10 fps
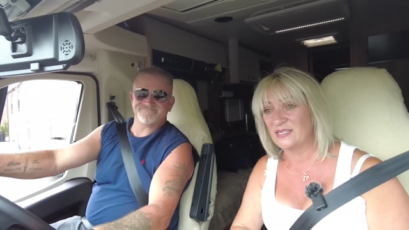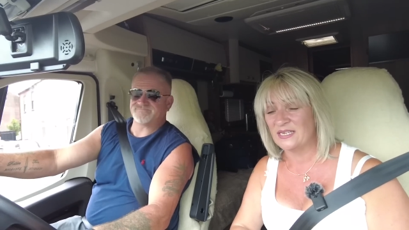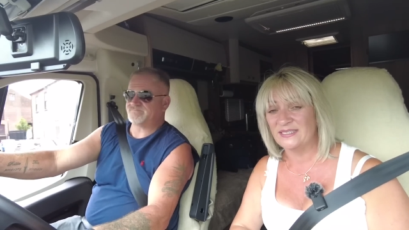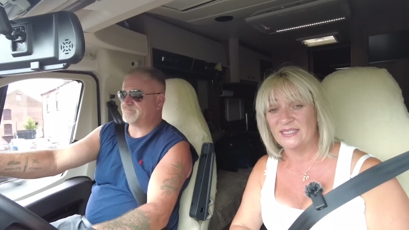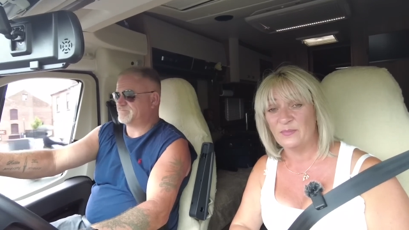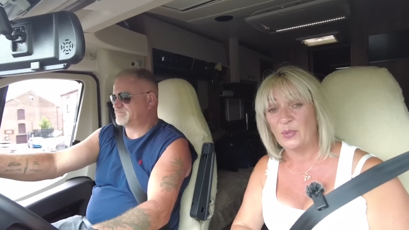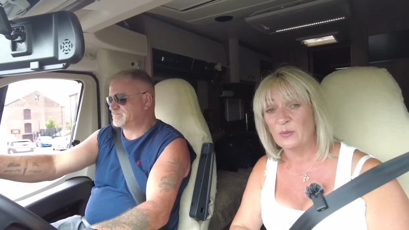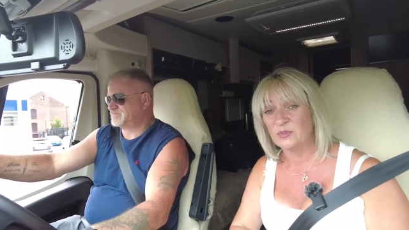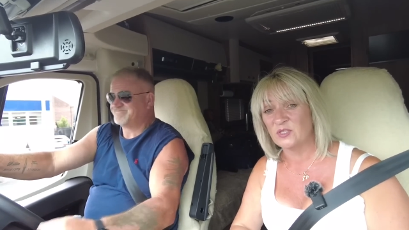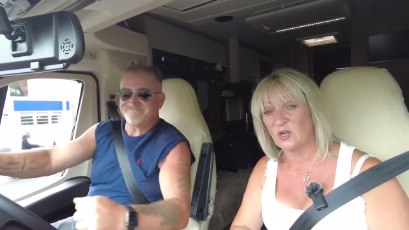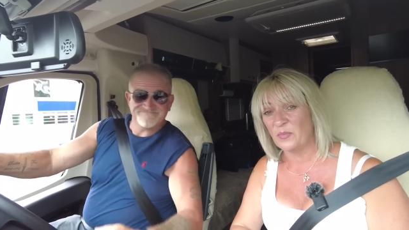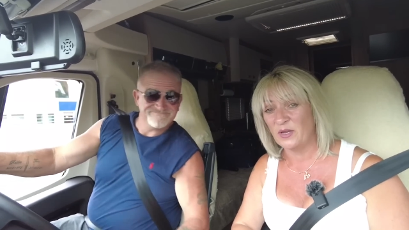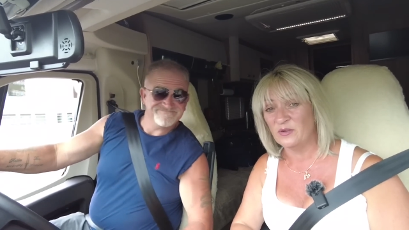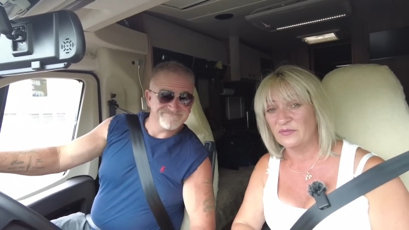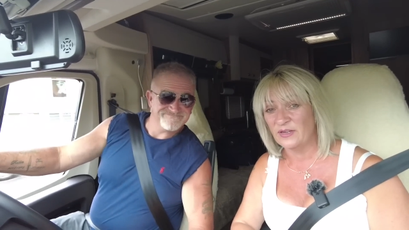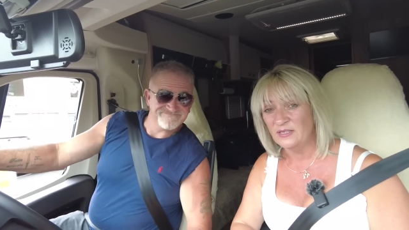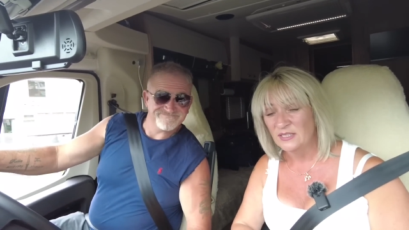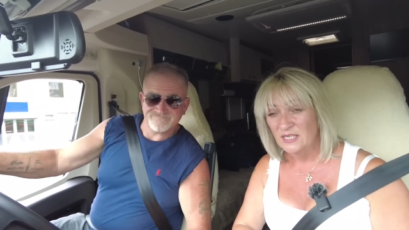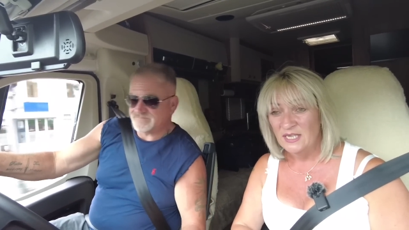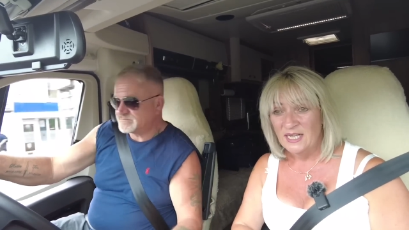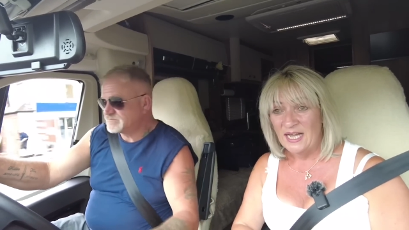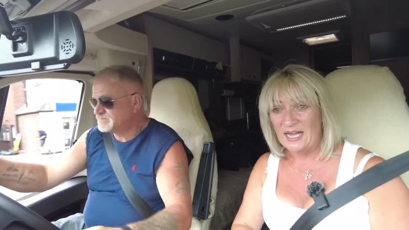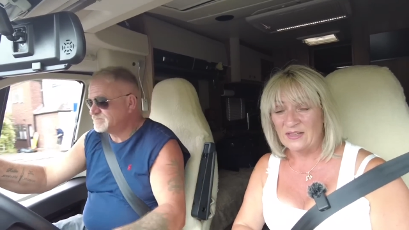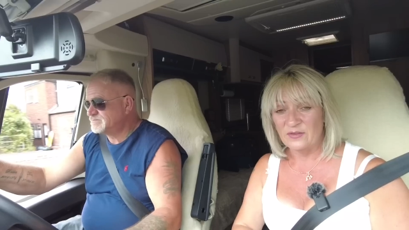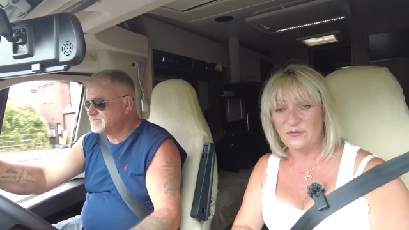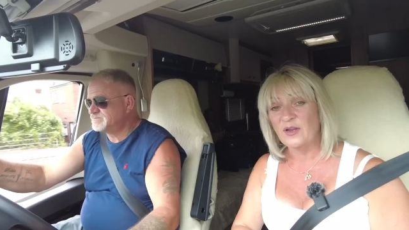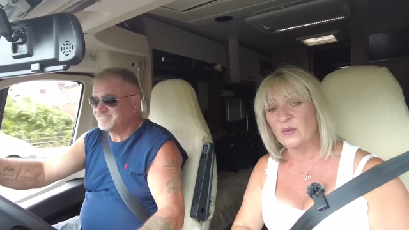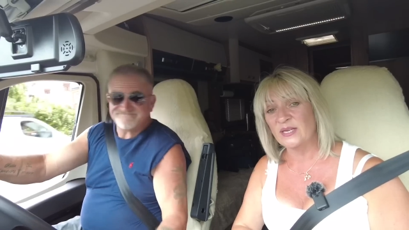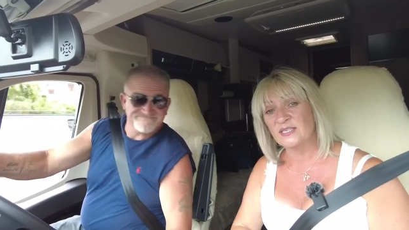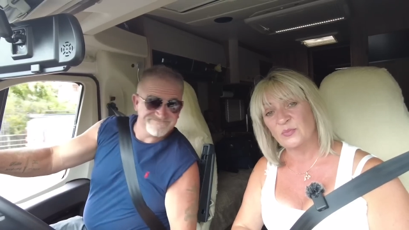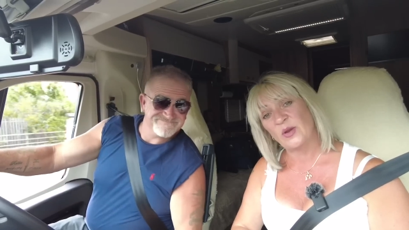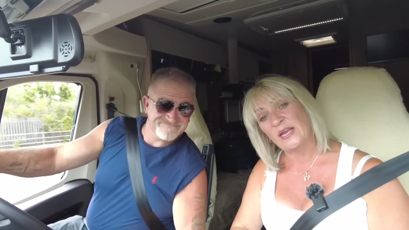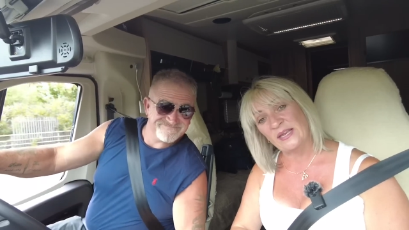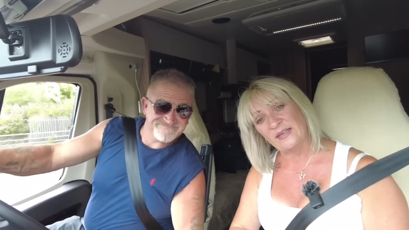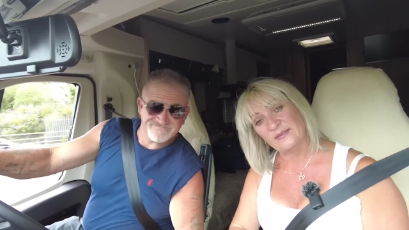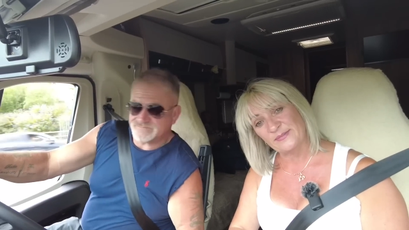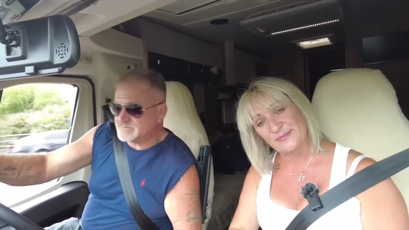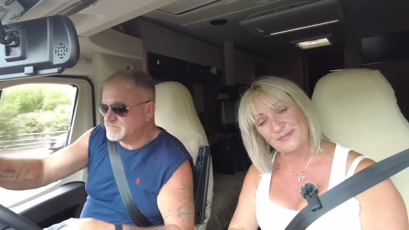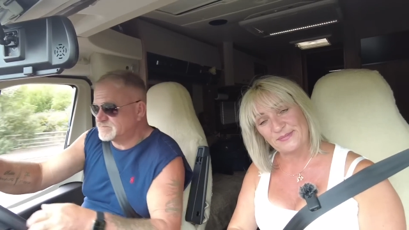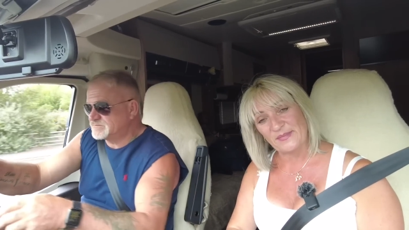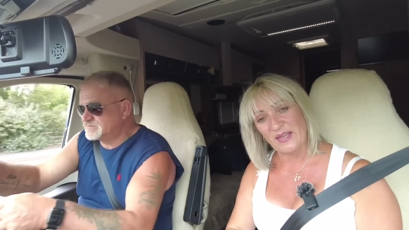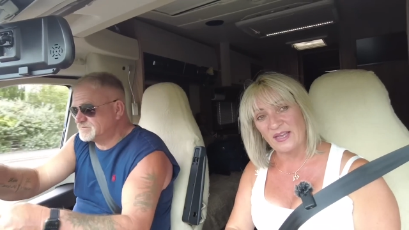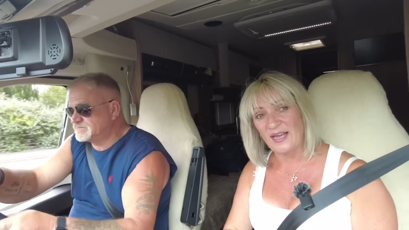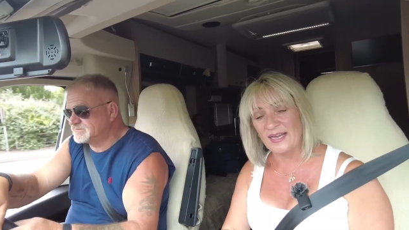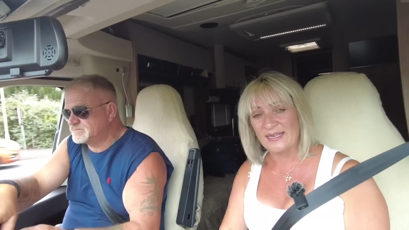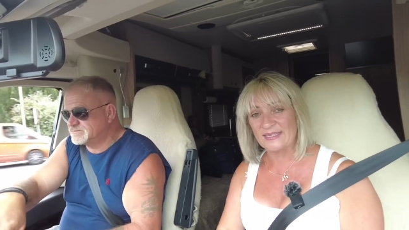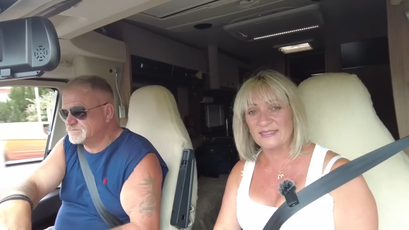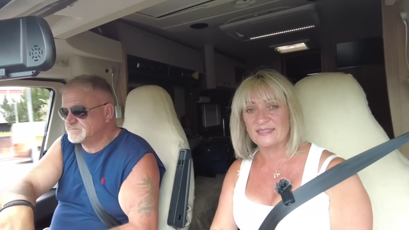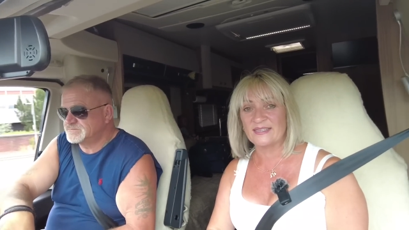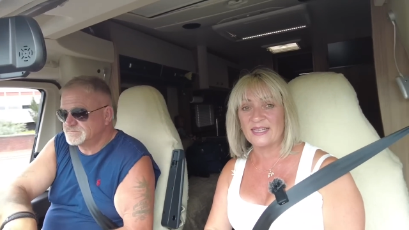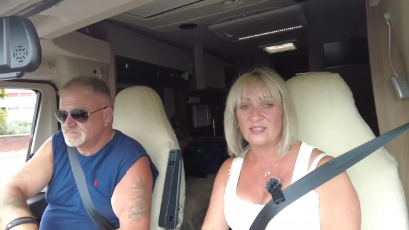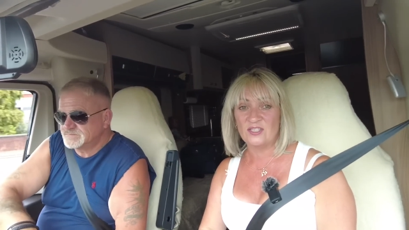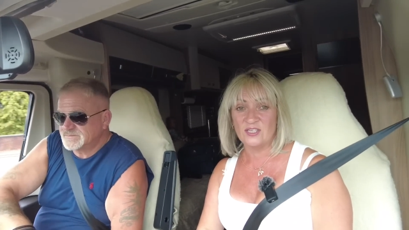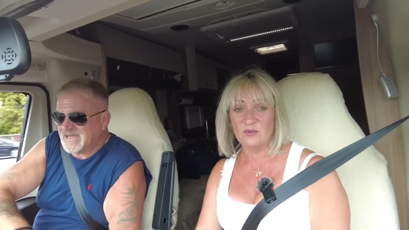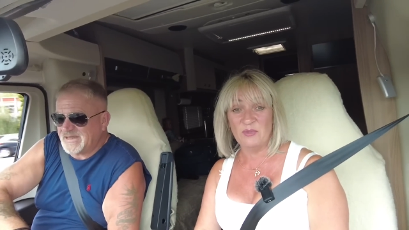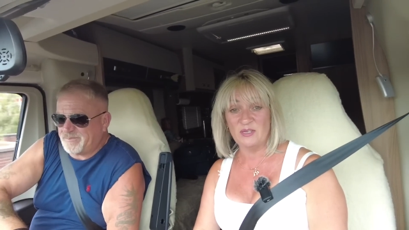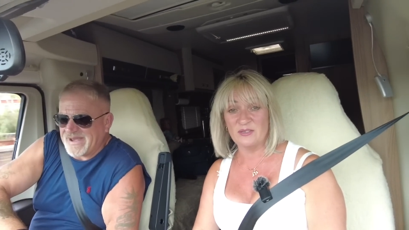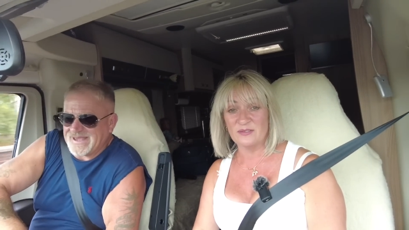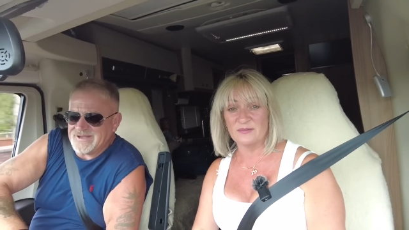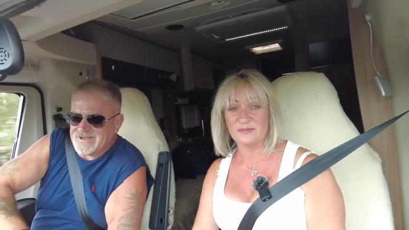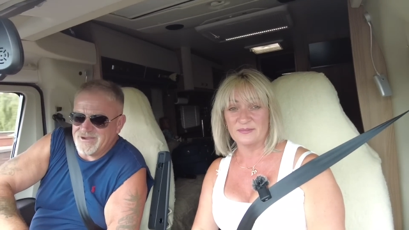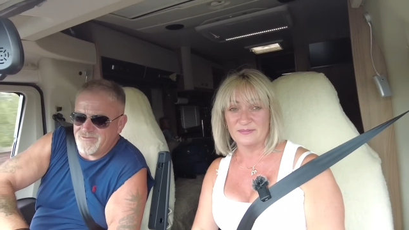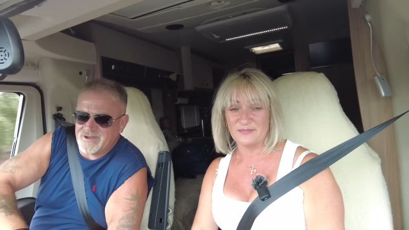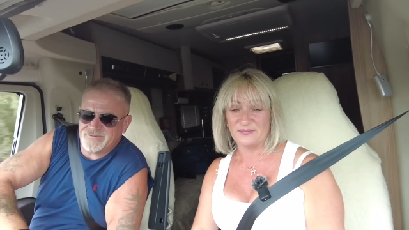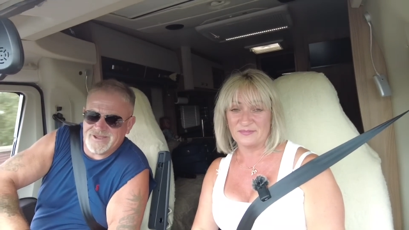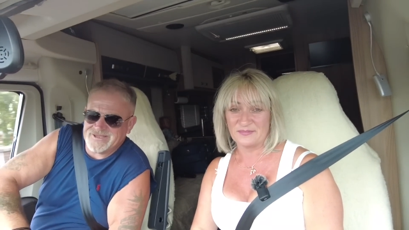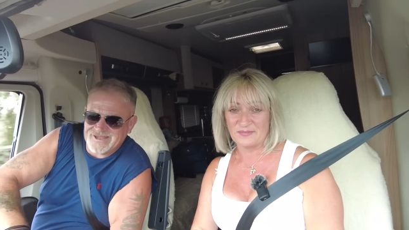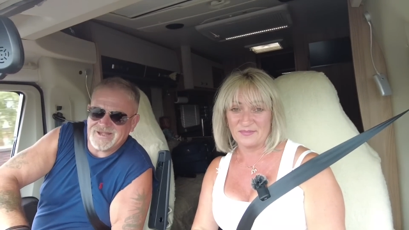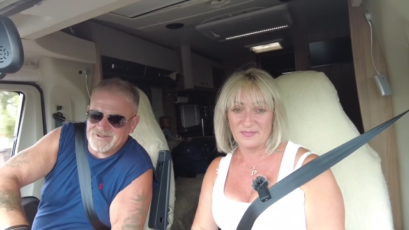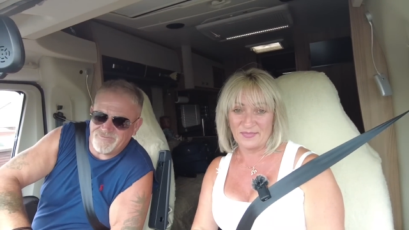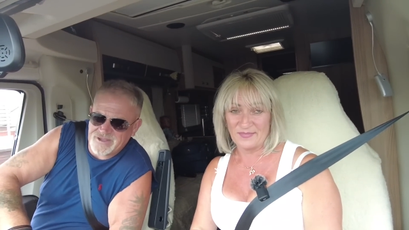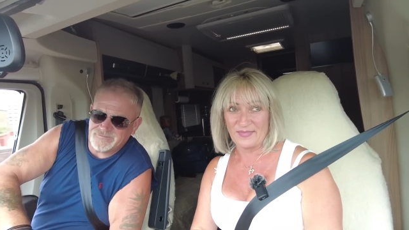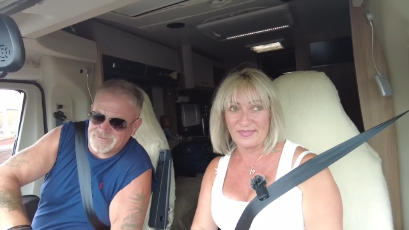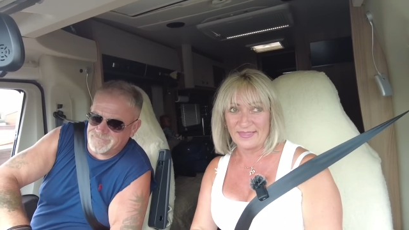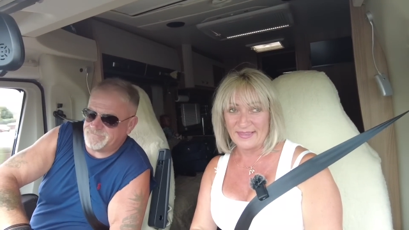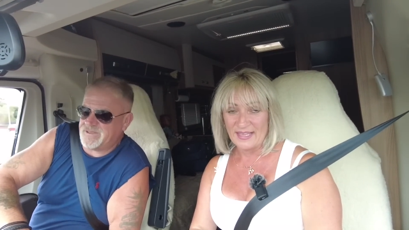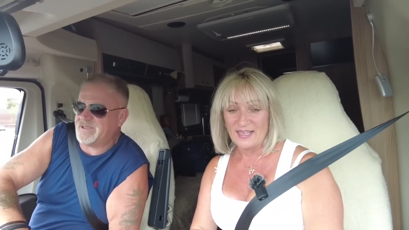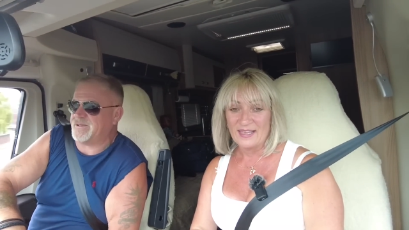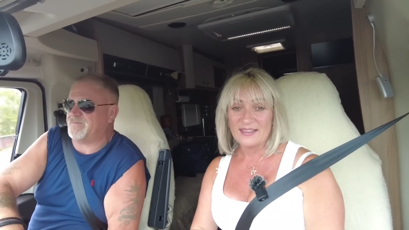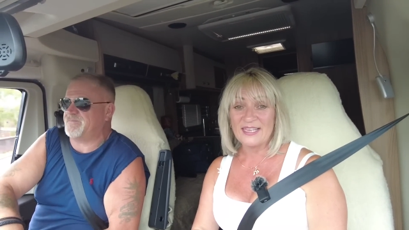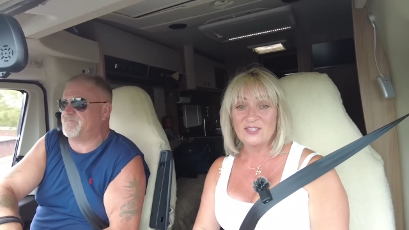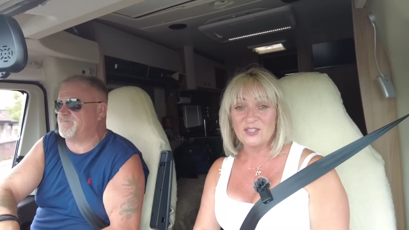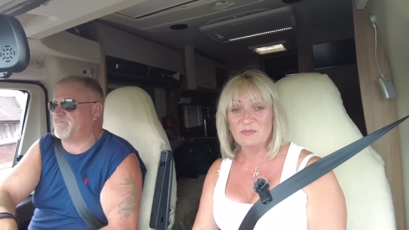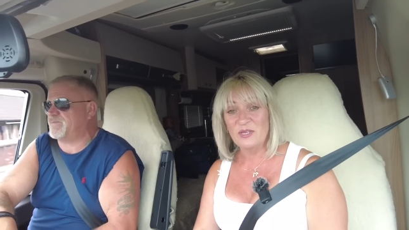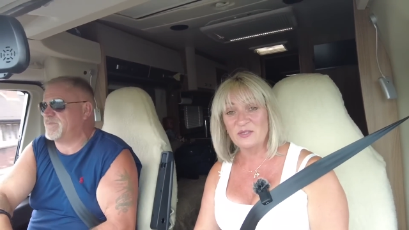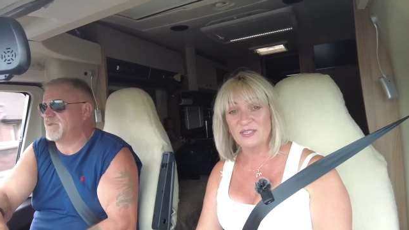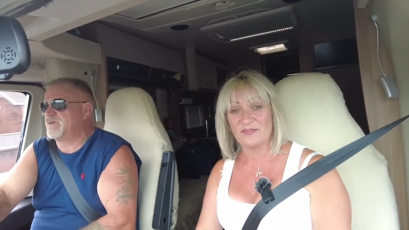Speaker 1: and did a pub stopover at the Flowing Spring. And they do. The back
Speaker 2: end out round here, get it round!
Speaker 1: They do music